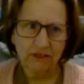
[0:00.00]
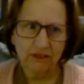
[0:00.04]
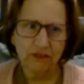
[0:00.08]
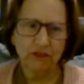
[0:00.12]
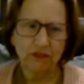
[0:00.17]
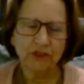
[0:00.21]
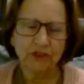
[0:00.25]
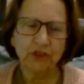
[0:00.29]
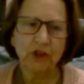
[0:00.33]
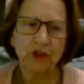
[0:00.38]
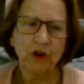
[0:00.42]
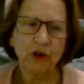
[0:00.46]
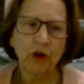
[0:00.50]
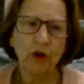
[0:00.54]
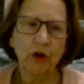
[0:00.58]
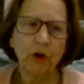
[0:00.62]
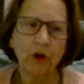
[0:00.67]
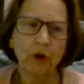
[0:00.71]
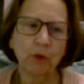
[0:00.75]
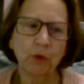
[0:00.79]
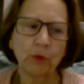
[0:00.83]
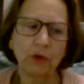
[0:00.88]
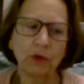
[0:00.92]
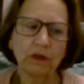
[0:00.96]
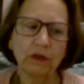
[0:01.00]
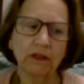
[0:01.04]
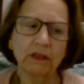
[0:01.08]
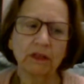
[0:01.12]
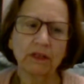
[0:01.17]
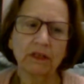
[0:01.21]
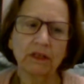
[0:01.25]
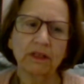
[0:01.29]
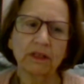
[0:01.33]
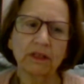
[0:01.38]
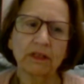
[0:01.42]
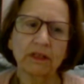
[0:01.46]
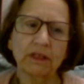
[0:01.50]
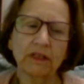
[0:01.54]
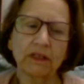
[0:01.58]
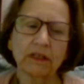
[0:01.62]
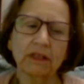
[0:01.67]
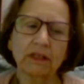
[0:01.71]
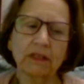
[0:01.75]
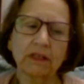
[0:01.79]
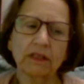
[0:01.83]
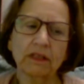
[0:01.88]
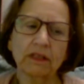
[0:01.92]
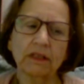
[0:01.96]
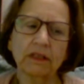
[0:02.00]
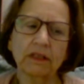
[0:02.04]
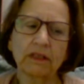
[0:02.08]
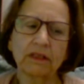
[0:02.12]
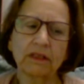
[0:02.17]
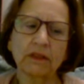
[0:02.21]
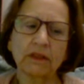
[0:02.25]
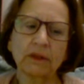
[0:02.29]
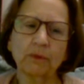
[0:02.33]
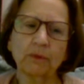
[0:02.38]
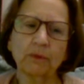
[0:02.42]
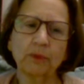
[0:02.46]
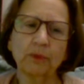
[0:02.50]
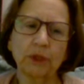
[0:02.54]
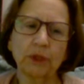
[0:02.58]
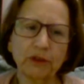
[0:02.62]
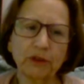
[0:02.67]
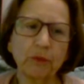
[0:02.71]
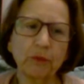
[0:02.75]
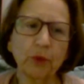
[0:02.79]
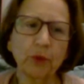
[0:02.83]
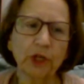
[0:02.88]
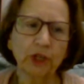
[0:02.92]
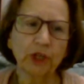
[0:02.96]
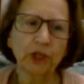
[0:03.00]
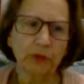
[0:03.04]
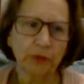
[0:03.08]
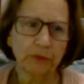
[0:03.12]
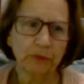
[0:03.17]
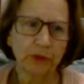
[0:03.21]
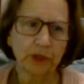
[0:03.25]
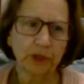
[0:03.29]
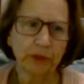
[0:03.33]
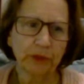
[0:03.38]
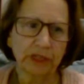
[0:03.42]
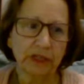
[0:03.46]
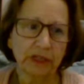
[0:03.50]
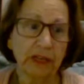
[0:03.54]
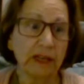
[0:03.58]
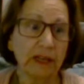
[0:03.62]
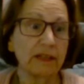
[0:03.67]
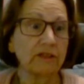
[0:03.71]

So we'll work through it,